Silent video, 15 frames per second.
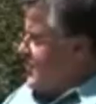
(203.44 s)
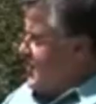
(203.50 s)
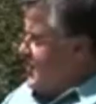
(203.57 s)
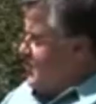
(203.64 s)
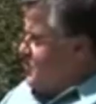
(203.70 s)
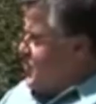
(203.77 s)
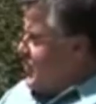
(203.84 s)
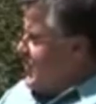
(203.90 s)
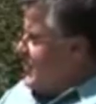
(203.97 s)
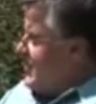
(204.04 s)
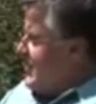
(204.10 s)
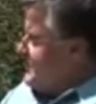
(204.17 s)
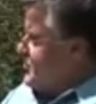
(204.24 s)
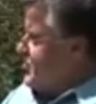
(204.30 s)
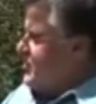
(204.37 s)
It'll bring it
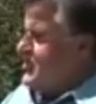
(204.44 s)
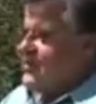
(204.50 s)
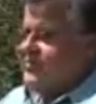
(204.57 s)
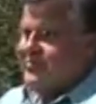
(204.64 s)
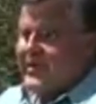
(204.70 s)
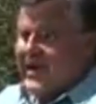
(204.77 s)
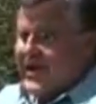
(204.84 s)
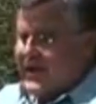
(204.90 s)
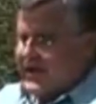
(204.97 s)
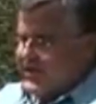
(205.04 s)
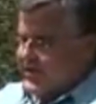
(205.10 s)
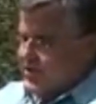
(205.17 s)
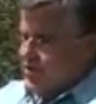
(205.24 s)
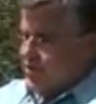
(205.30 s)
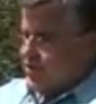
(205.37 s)
up so that the back
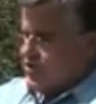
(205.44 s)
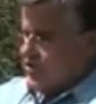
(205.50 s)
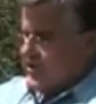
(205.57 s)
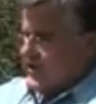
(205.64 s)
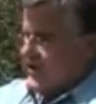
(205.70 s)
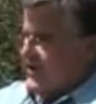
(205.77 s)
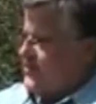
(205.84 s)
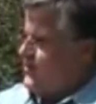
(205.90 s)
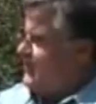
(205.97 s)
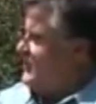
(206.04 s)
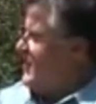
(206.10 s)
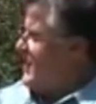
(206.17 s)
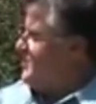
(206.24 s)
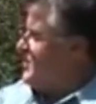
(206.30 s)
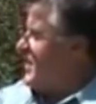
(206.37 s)
torso length of
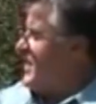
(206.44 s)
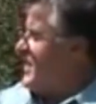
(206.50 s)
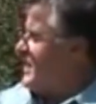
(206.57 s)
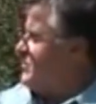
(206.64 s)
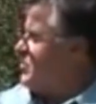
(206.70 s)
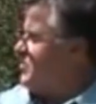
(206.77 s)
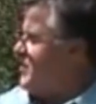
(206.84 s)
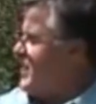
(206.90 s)
that pack will